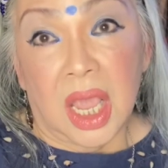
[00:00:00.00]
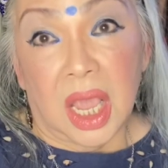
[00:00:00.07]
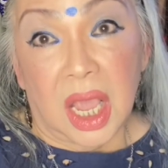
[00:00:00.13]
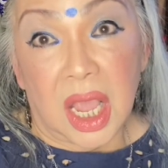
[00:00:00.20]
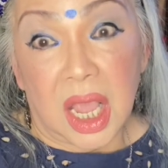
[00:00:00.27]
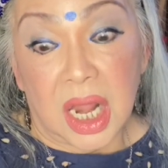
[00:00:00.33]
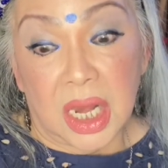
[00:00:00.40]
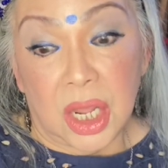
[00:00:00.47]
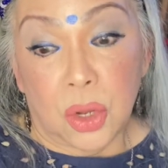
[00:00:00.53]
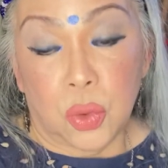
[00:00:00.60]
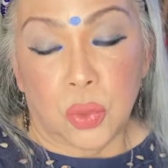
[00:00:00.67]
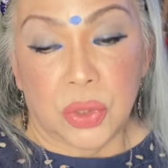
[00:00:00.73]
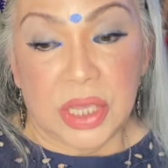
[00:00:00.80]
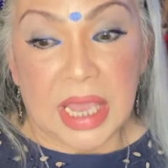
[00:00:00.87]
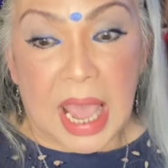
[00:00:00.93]
Anywho,
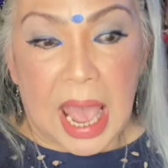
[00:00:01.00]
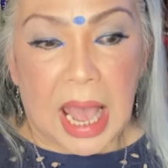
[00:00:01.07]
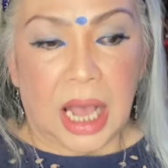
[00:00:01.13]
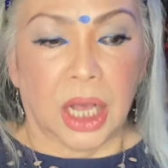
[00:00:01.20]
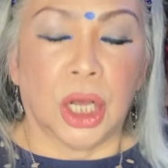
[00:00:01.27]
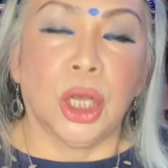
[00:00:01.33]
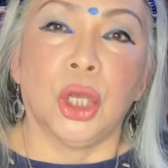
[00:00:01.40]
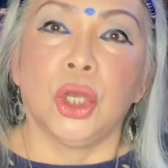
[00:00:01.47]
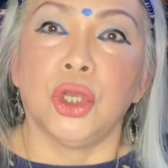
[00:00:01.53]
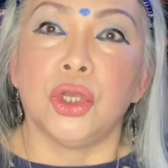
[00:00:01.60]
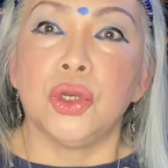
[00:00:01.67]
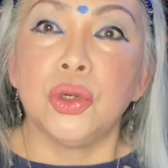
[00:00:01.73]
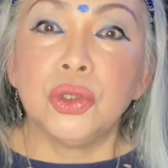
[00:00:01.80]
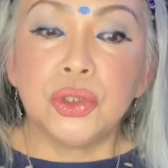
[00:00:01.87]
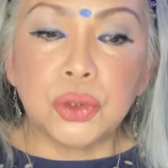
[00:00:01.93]
yeah.
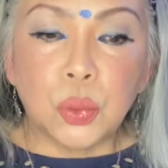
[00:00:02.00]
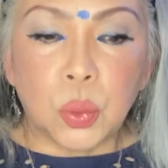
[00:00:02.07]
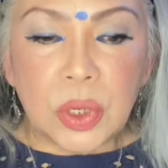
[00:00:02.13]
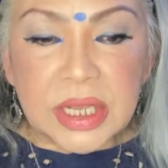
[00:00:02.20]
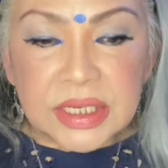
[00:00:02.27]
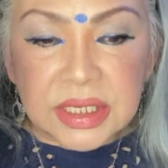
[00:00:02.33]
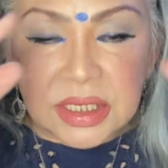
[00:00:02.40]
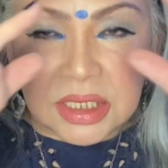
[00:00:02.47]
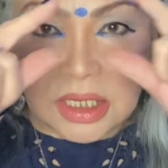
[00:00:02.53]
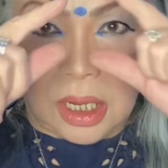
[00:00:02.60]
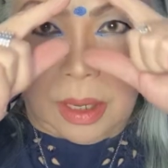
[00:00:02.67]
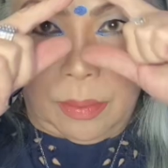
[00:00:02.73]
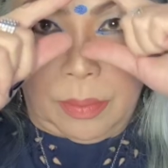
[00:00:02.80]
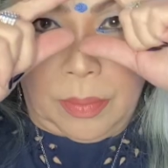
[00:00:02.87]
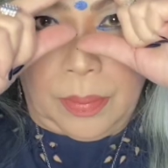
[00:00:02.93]
Use
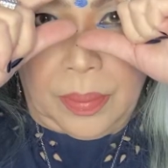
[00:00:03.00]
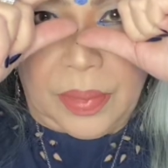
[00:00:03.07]
wisdom